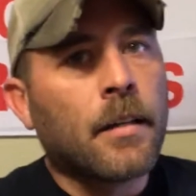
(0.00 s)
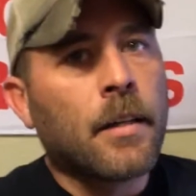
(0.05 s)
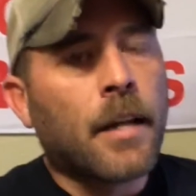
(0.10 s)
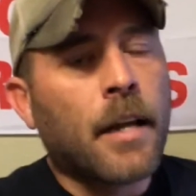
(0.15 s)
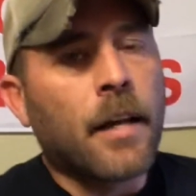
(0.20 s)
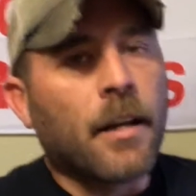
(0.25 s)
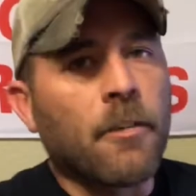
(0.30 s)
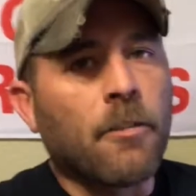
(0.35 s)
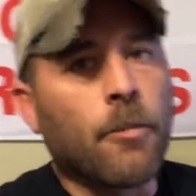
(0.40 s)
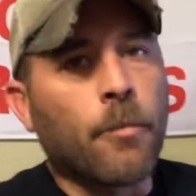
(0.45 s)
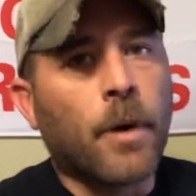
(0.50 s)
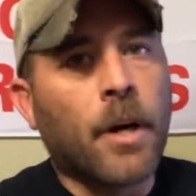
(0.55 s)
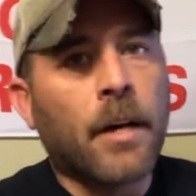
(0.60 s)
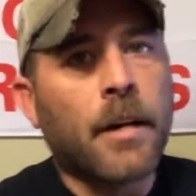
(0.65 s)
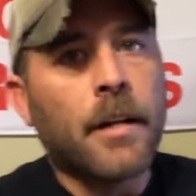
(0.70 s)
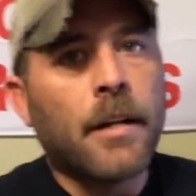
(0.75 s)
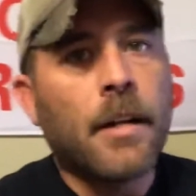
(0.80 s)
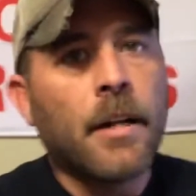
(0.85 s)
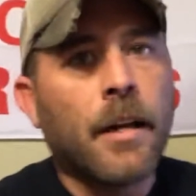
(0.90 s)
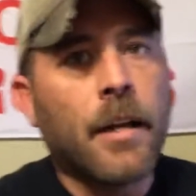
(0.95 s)
Hey
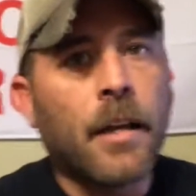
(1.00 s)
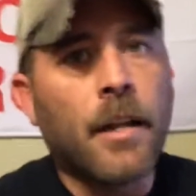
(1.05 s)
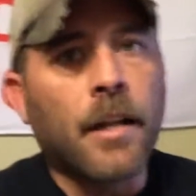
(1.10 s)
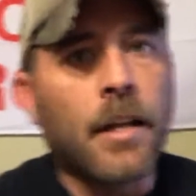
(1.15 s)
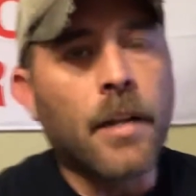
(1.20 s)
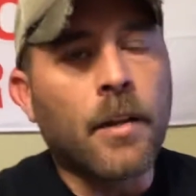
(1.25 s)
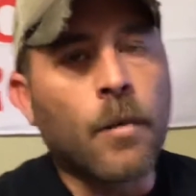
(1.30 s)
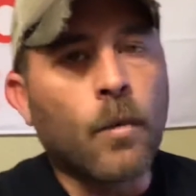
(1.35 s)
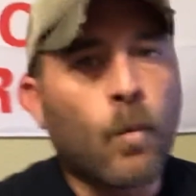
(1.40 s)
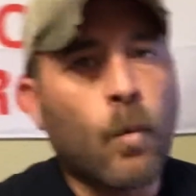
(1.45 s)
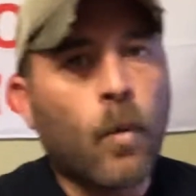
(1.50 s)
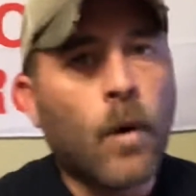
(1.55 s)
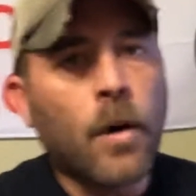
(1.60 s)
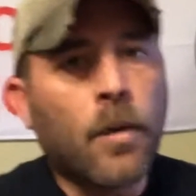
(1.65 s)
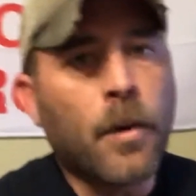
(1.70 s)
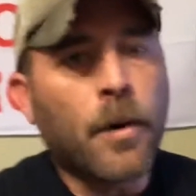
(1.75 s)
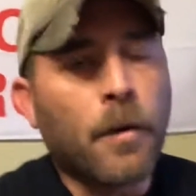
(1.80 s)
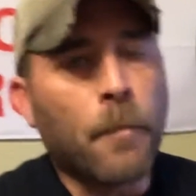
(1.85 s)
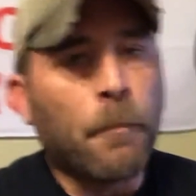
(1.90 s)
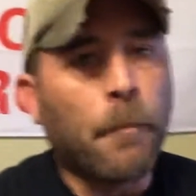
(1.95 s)
everybody, and
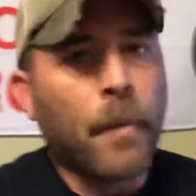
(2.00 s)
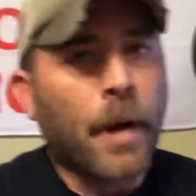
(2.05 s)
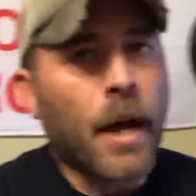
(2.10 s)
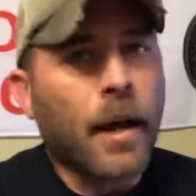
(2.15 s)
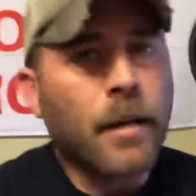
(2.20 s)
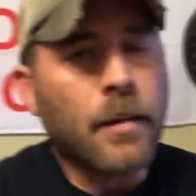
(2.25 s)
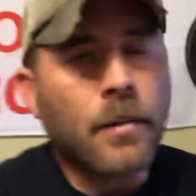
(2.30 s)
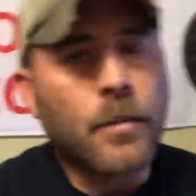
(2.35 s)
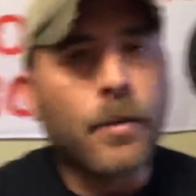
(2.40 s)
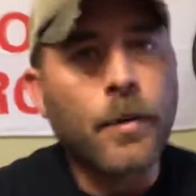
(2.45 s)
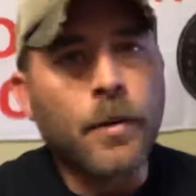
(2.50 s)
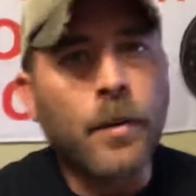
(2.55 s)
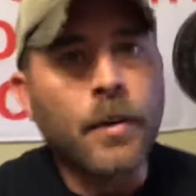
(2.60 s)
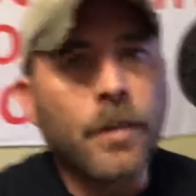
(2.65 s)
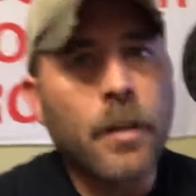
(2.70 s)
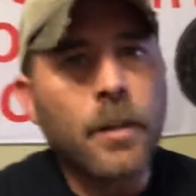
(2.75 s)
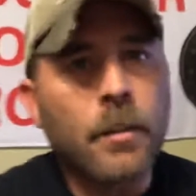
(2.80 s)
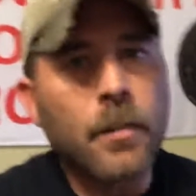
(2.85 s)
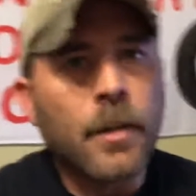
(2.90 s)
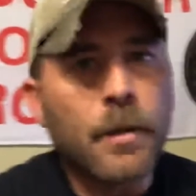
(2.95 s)
welcome back to
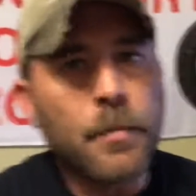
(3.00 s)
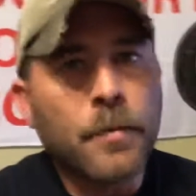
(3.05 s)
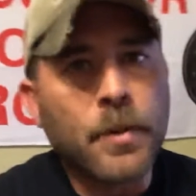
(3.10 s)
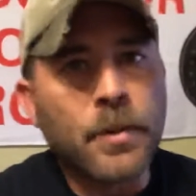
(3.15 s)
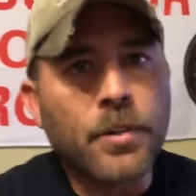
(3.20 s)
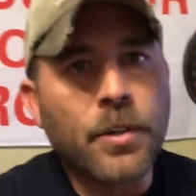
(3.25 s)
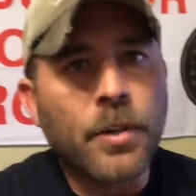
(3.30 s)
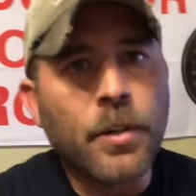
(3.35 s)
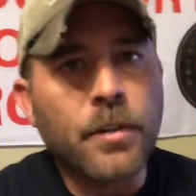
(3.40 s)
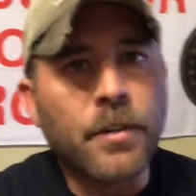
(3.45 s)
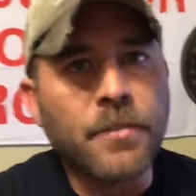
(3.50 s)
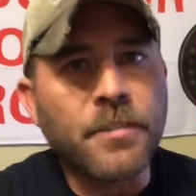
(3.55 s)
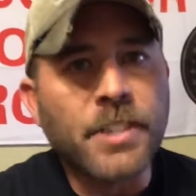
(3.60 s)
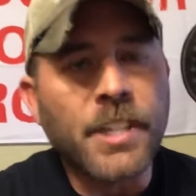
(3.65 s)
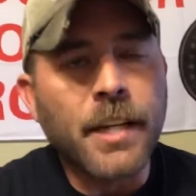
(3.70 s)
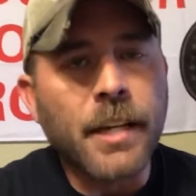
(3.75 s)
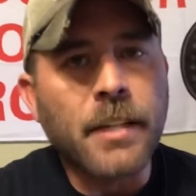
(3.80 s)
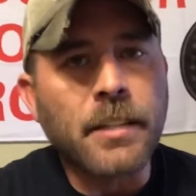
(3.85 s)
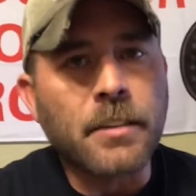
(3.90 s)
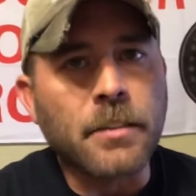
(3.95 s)
another episode of
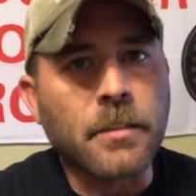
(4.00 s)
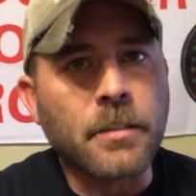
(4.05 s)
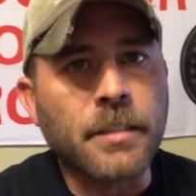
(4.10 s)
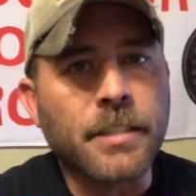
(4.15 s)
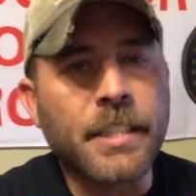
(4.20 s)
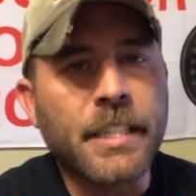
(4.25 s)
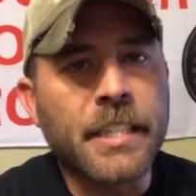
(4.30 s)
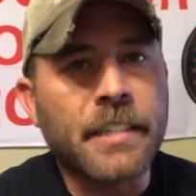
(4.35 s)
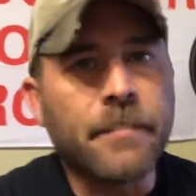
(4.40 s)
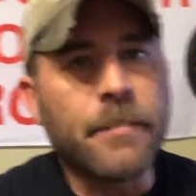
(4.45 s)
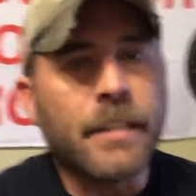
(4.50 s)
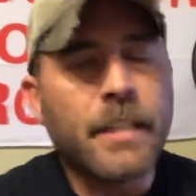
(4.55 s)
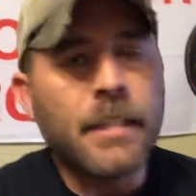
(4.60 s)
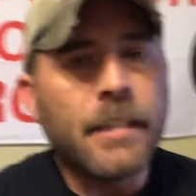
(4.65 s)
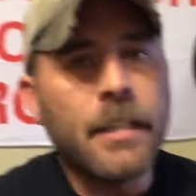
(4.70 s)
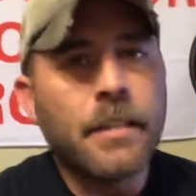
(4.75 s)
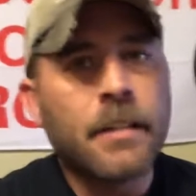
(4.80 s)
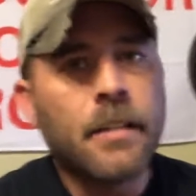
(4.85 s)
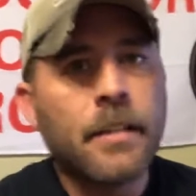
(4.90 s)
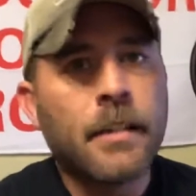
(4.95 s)
Chancellor
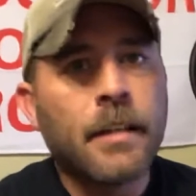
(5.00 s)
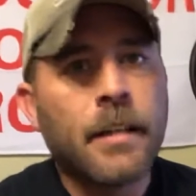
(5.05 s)
TV.